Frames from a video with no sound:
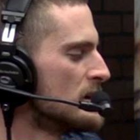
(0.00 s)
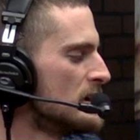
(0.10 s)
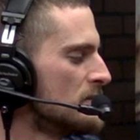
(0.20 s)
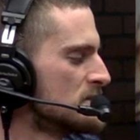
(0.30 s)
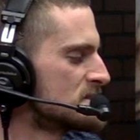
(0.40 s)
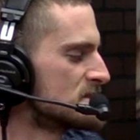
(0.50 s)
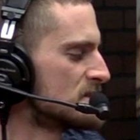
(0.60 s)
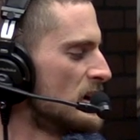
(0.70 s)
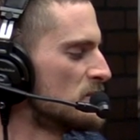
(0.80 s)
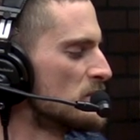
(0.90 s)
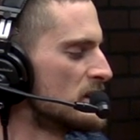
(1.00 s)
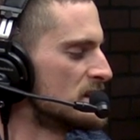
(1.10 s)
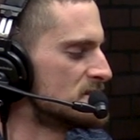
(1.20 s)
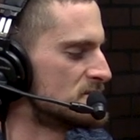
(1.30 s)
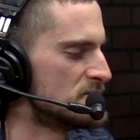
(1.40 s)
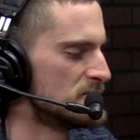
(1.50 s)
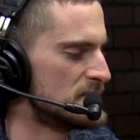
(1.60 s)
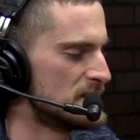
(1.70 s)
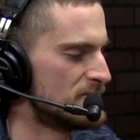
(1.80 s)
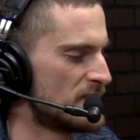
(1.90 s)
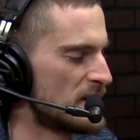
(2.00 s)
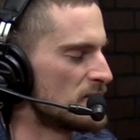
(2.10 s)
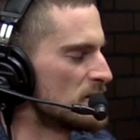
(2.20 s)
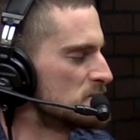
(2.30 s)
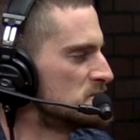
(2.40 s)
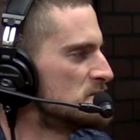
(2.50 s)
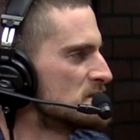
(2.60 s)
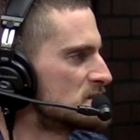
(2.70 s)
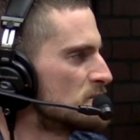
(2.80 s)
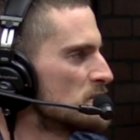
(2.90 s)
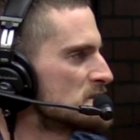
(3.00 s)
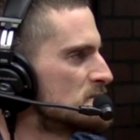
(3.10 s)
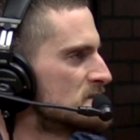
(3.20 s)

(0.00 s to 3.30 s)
Uh, this is unrelated to the firearm shooting sports,